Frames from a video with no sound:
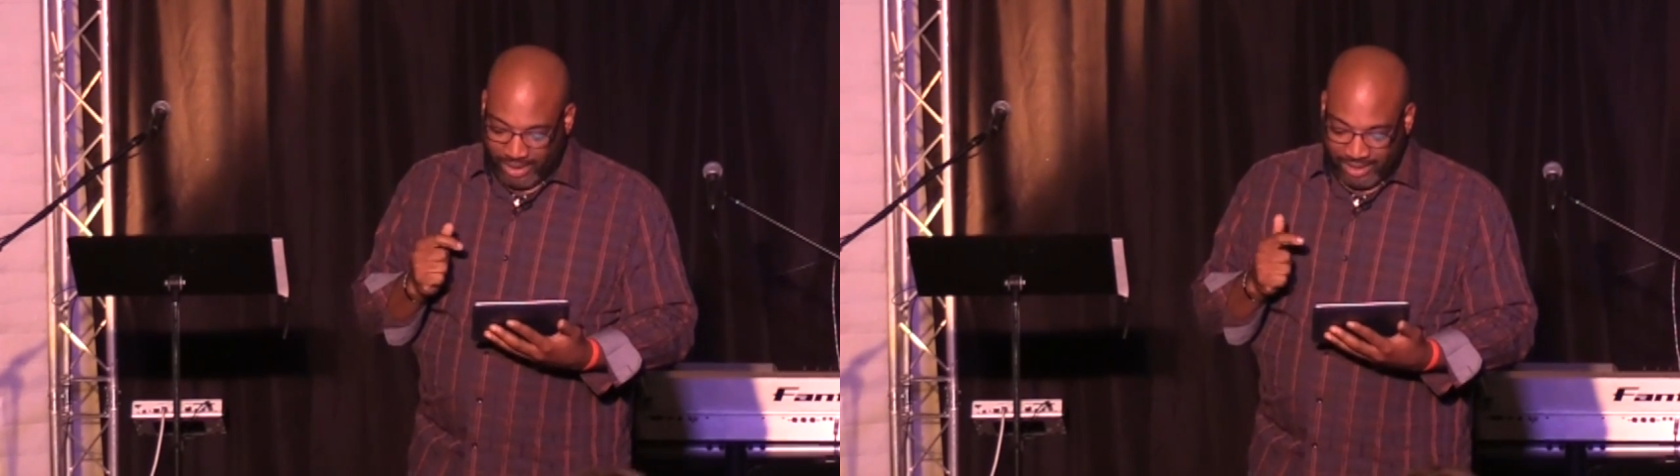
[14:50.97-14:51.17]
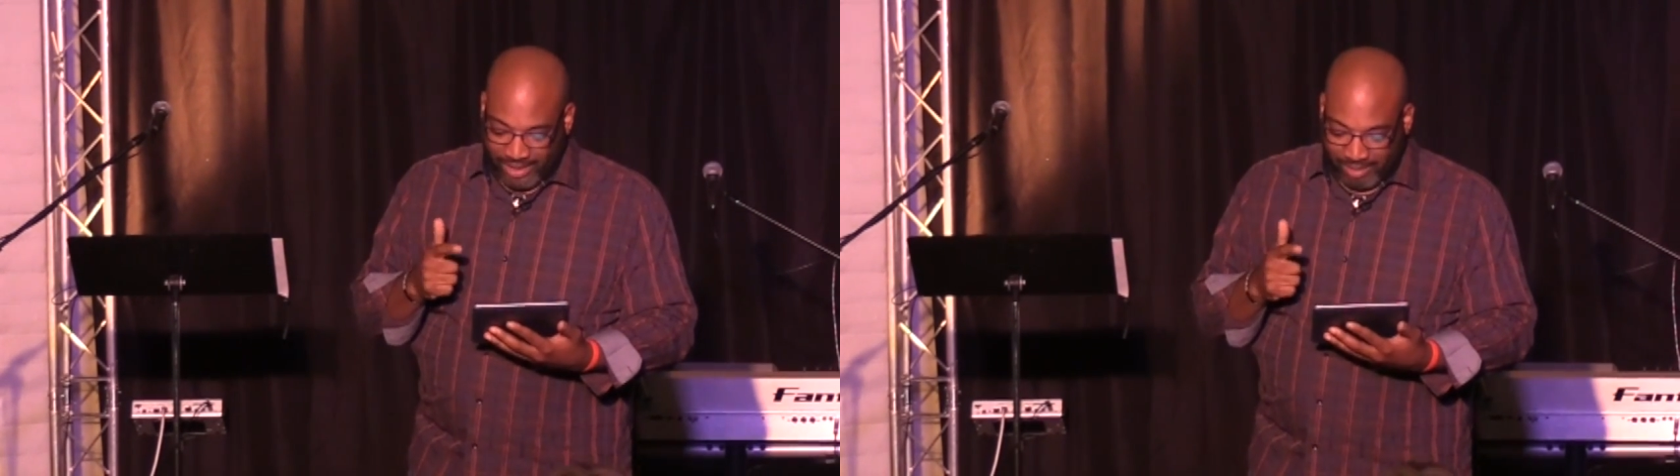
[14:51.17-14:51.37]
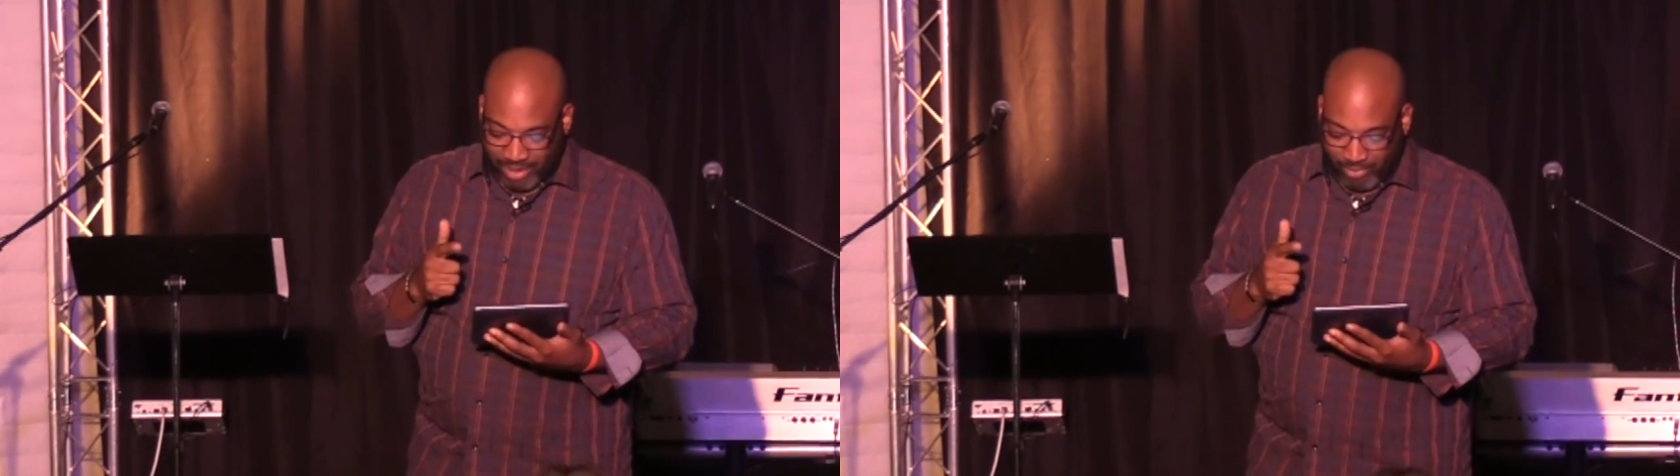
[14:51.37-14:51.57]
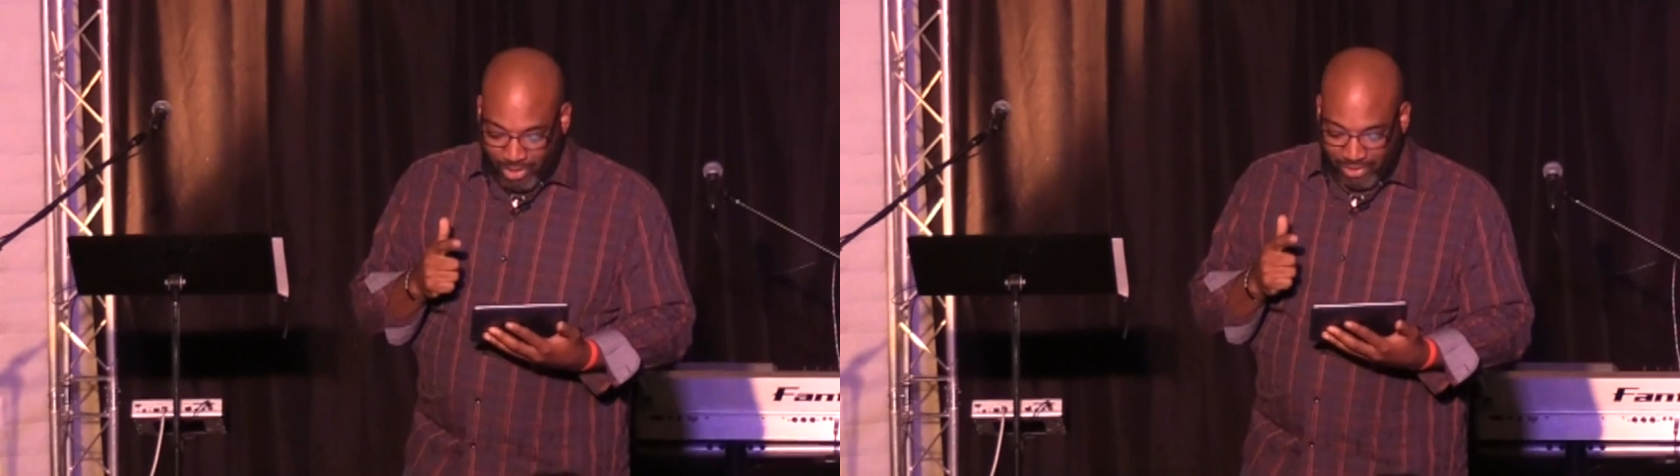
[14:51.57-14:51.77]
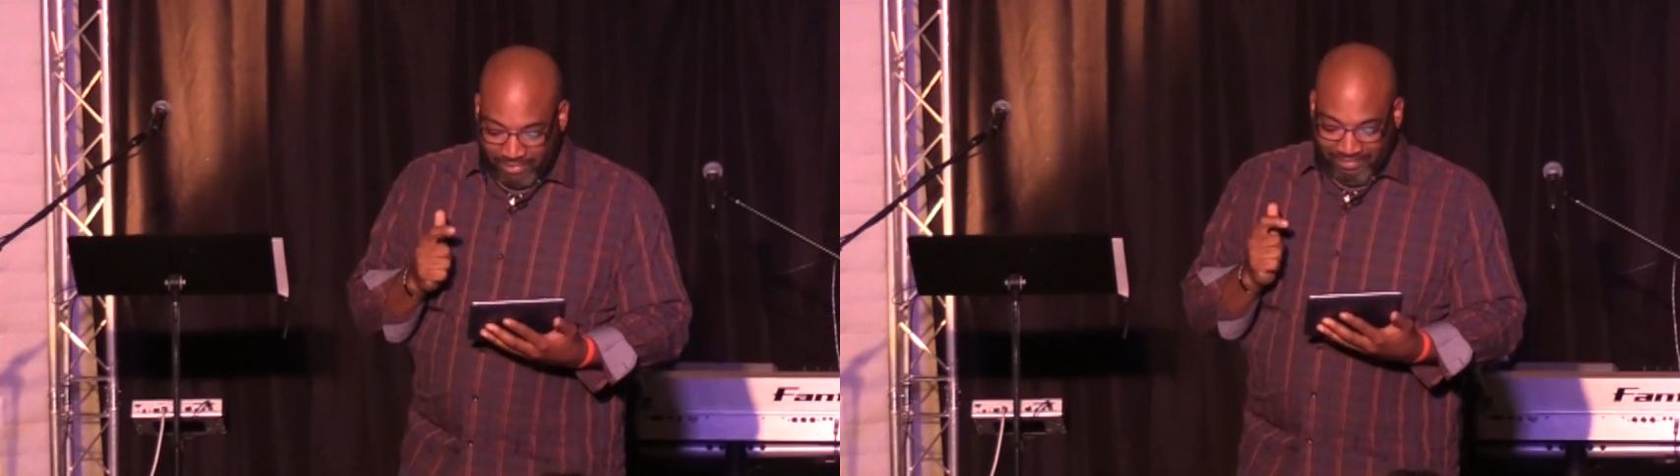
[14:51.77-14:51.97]
did type that
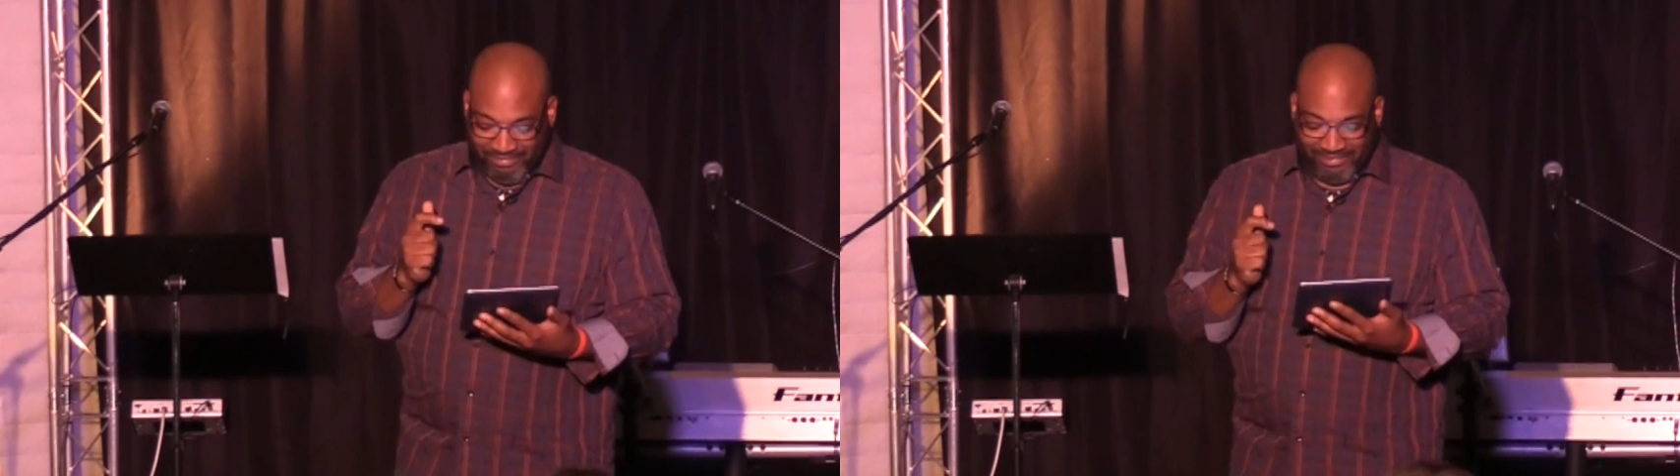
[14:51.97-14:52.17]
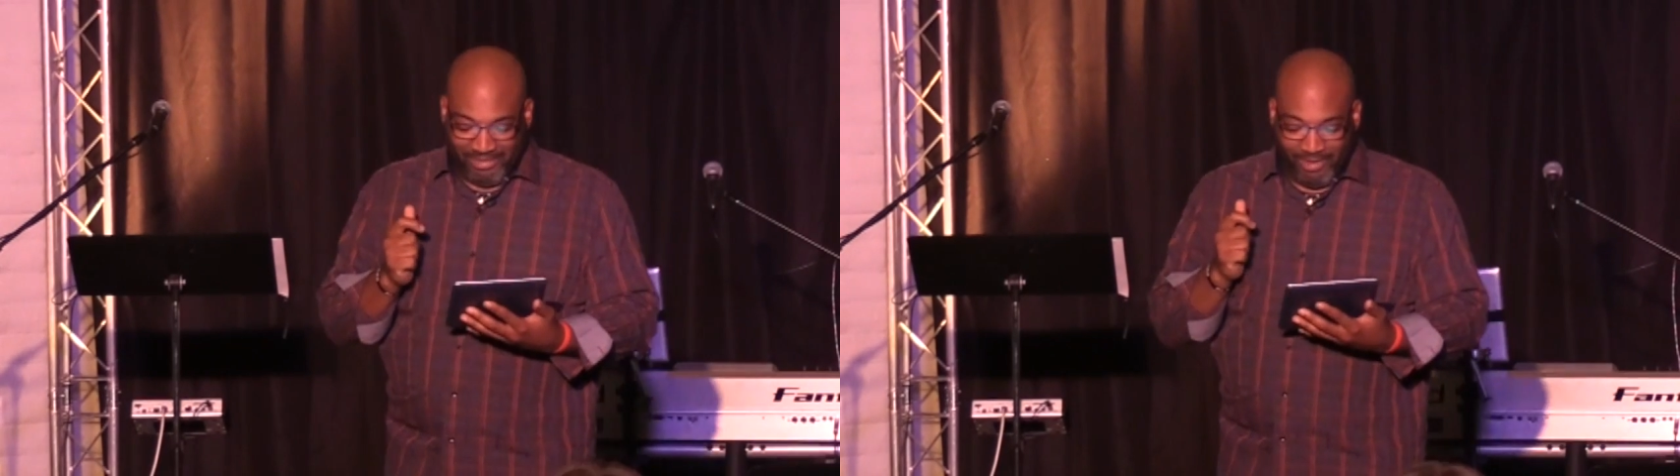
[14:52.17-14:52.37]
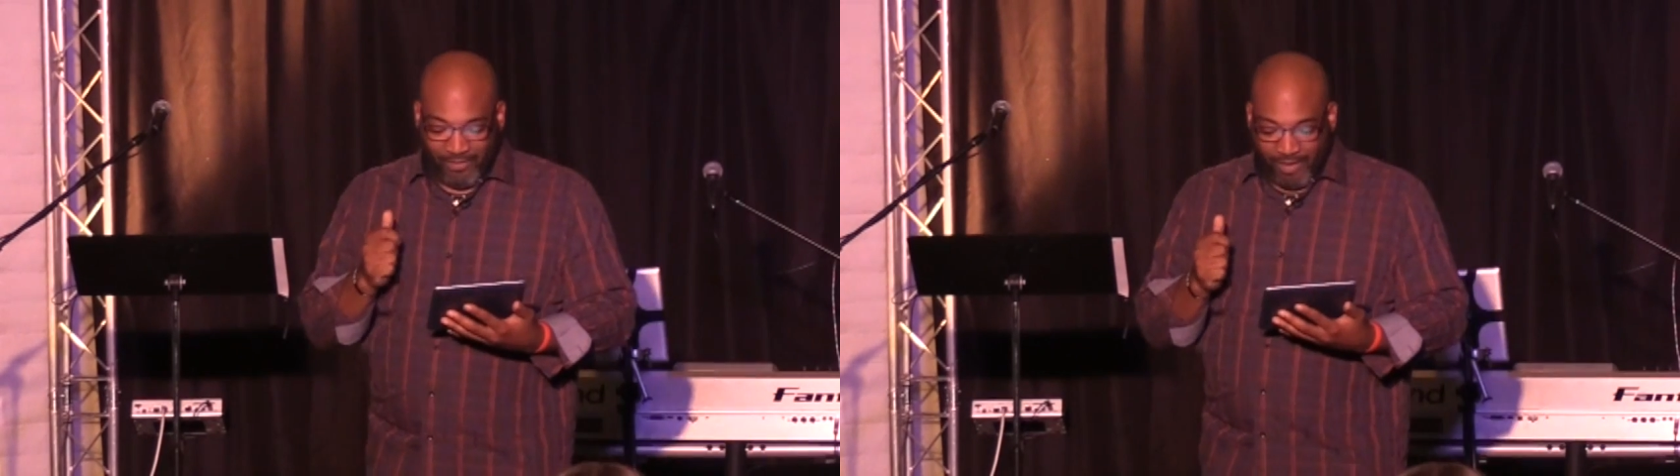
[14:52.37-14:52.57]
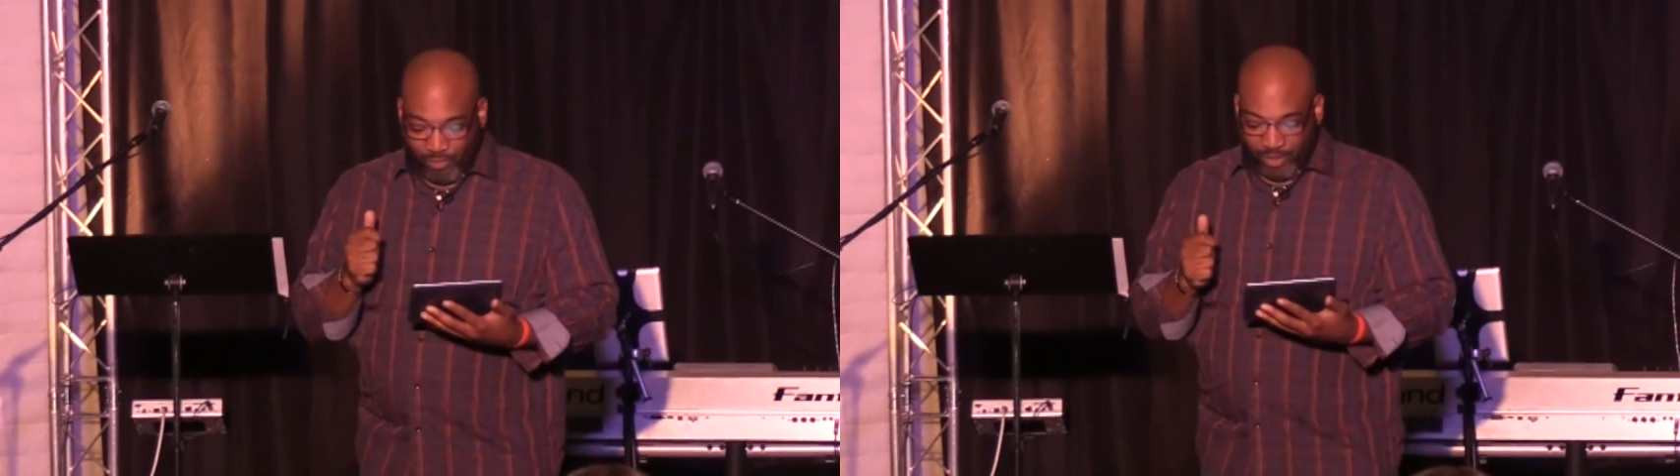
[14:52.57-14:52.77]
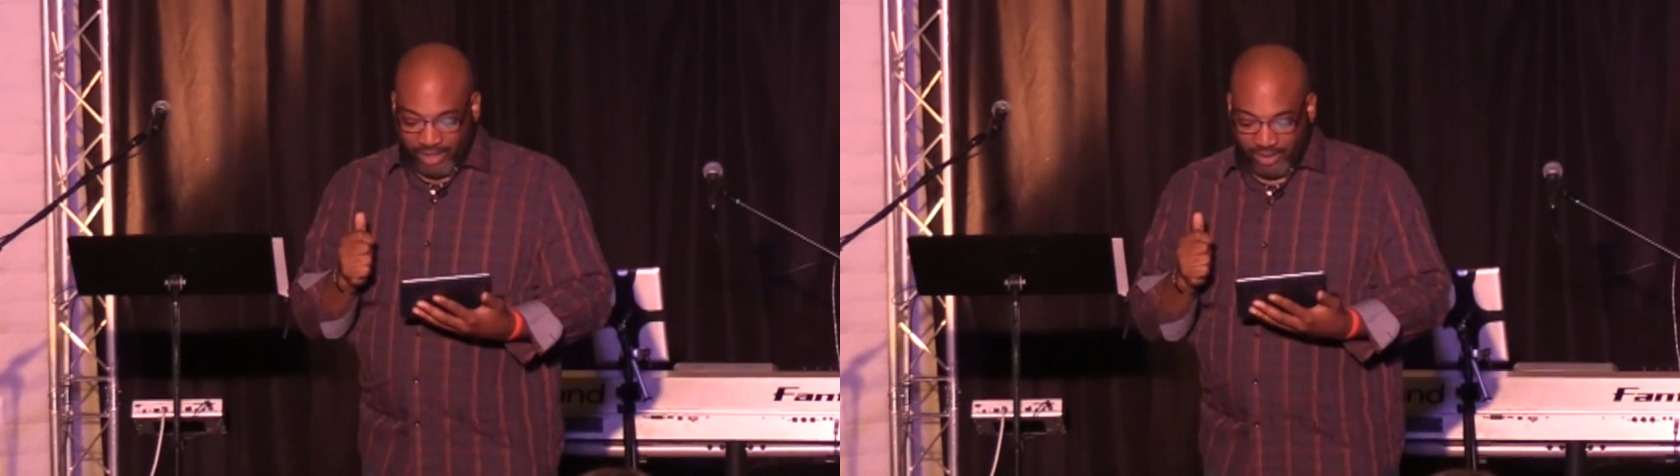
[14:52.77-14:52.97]
wrong.
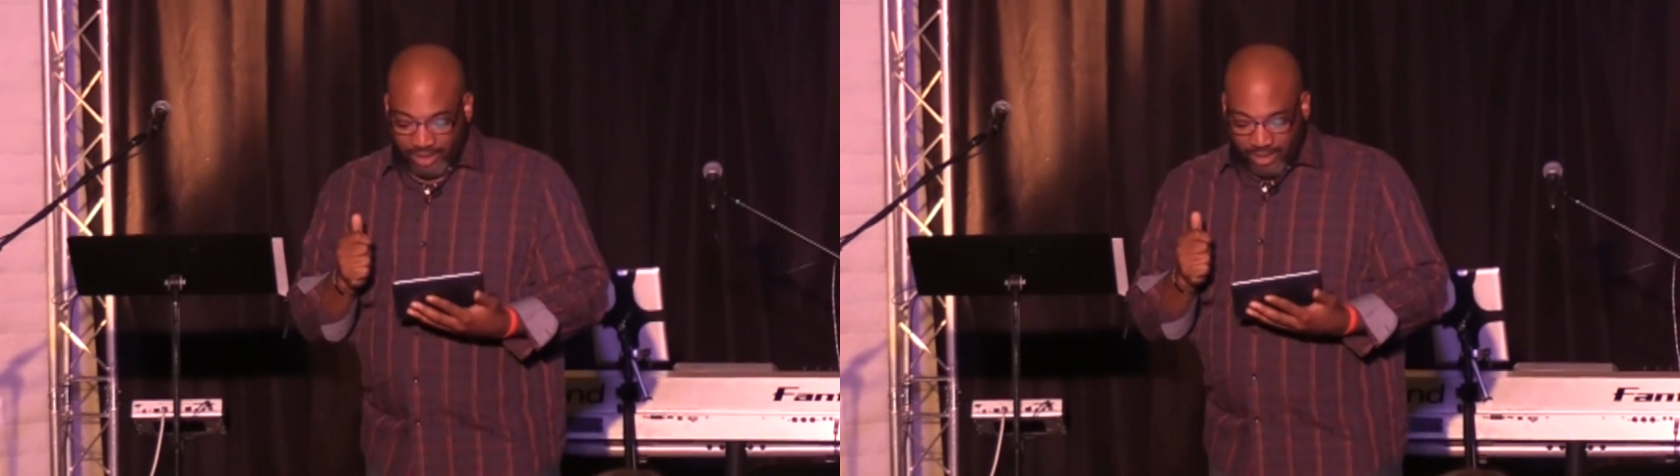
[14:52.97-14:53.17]
Favor with,